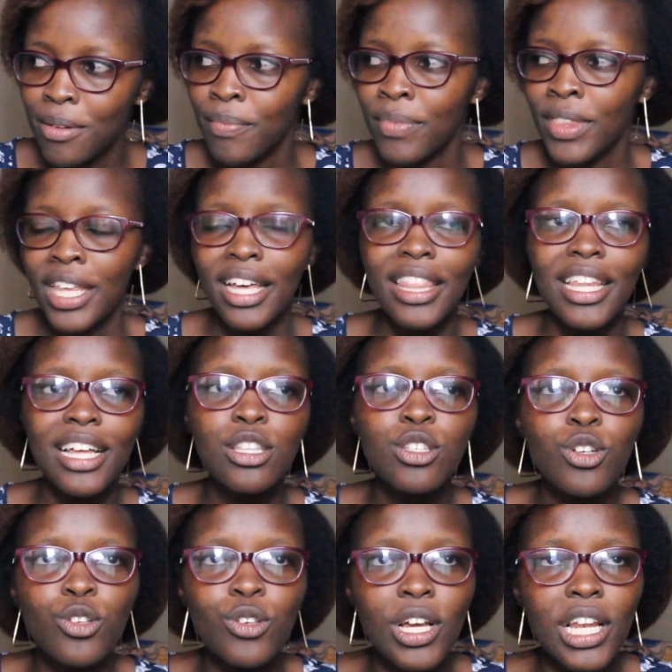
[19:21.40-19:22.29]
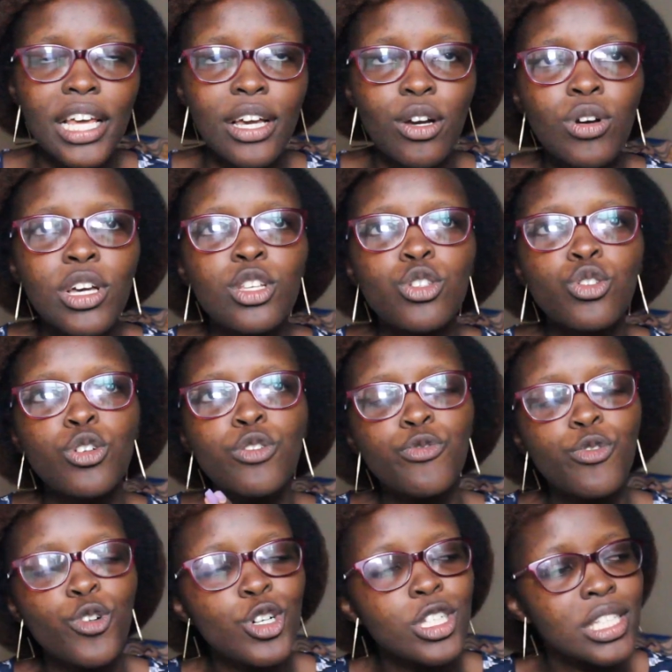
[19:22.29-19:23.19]
And then so you're like, okay, so if
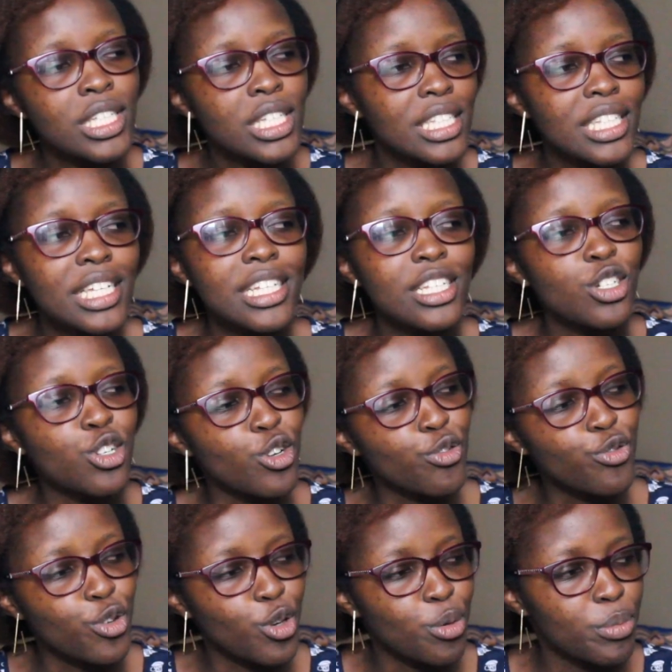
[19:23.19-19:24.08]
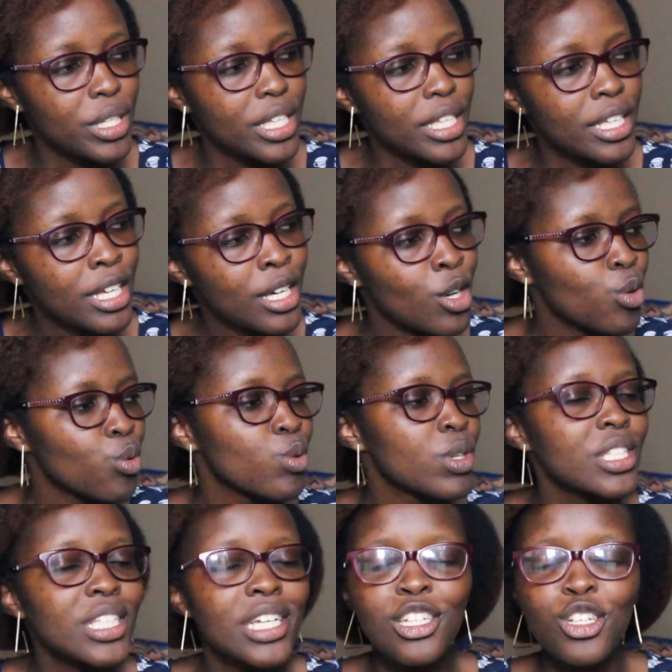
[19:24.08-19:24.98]
4C is hitting on 4B, who is
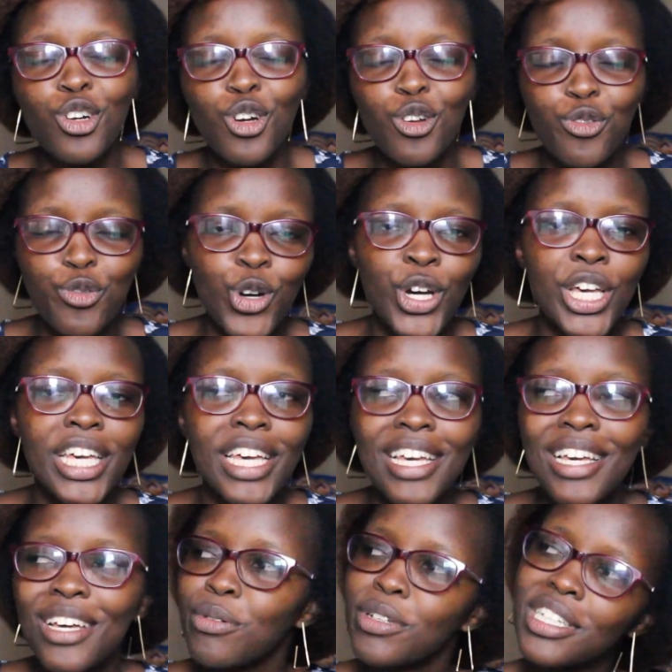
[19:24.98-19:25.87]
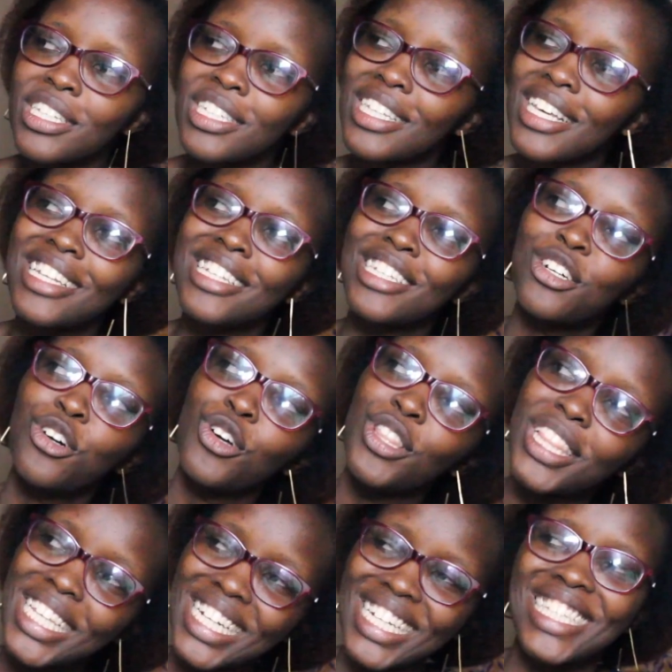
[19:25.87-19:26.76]
hitting on 4A, which is hitting on
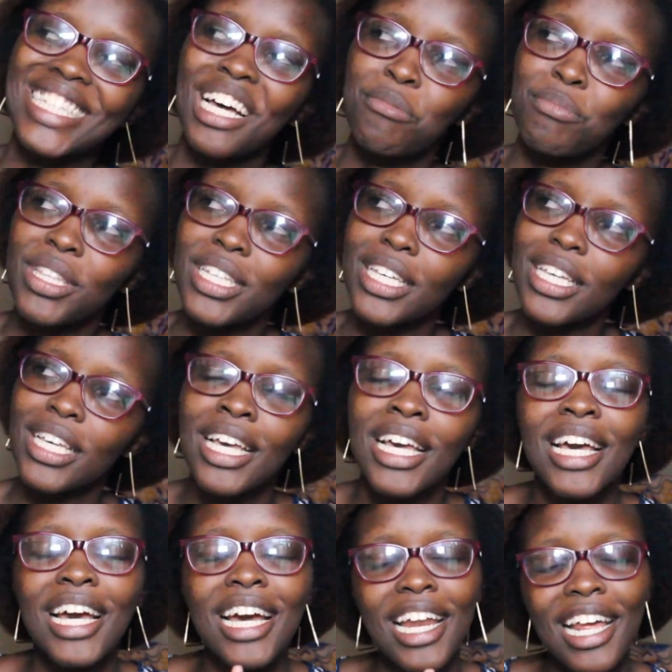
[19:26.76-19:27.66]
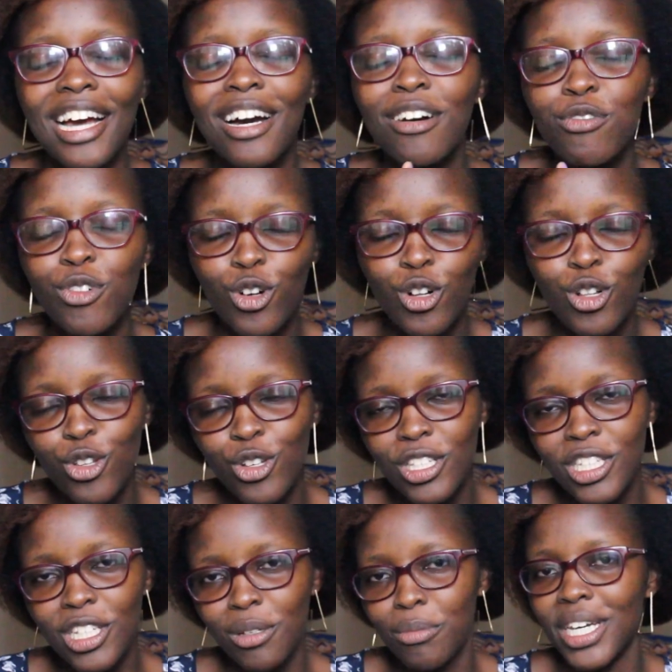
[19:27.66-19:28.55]
3 something, and I have all those
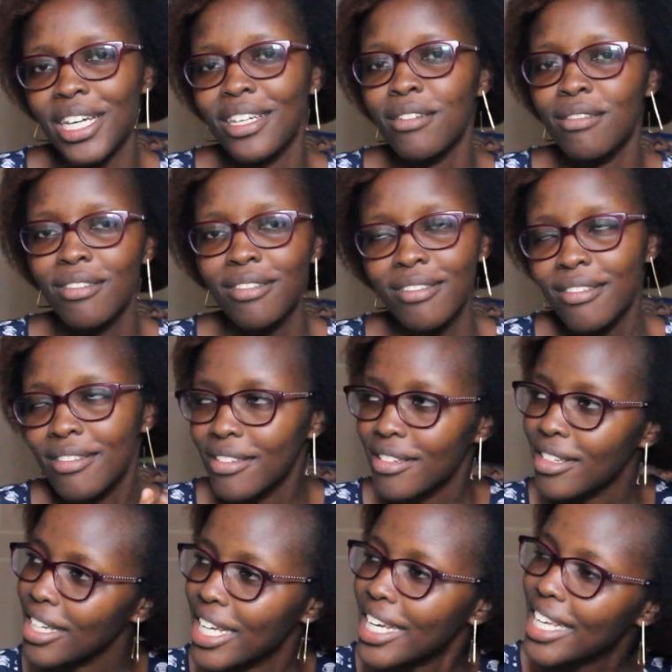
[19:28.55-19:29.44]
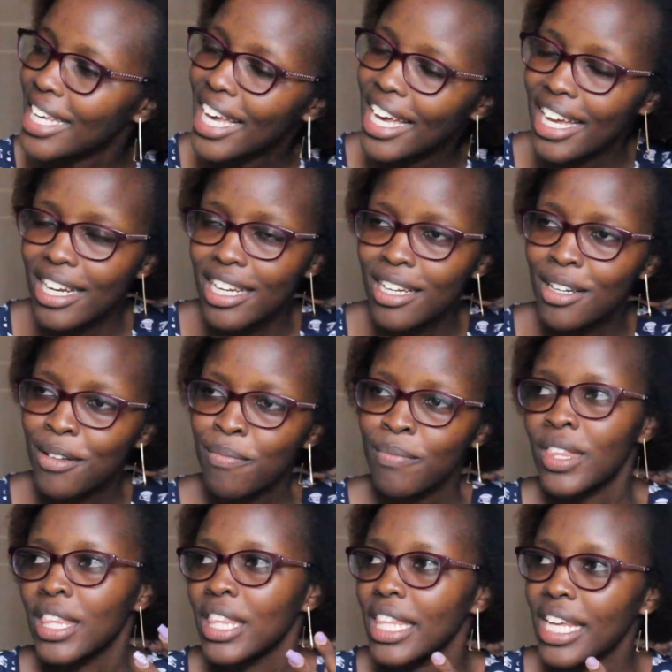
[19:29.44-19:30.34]
in my like head,
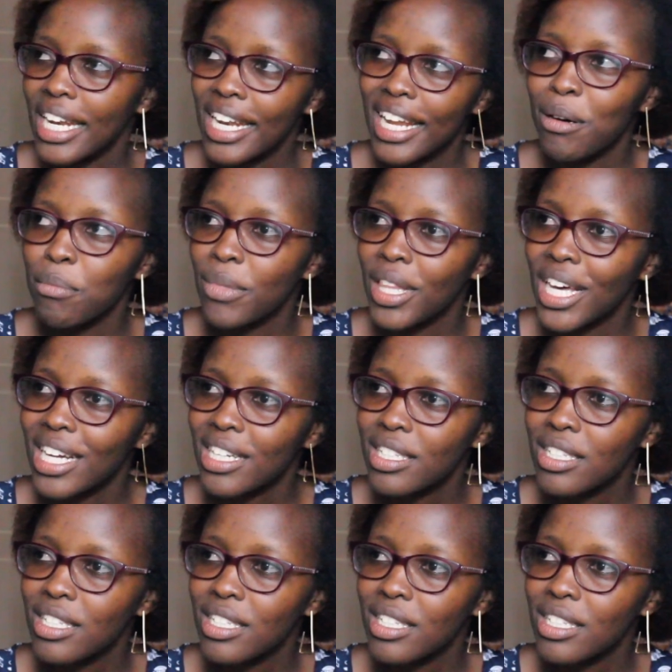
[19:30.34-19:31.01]
then I'm that